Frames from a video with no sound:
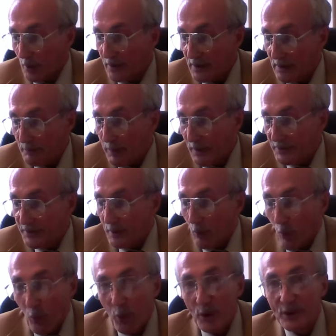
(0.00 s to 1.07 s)
about the
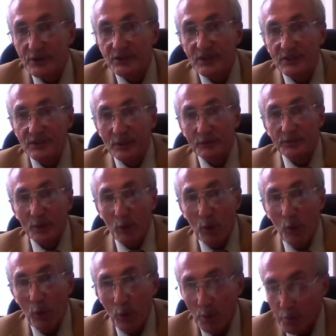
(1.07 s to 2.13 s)
origins of the
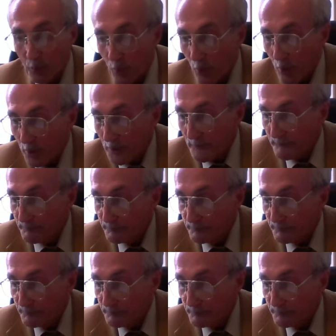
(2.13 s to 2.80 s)
Cold War,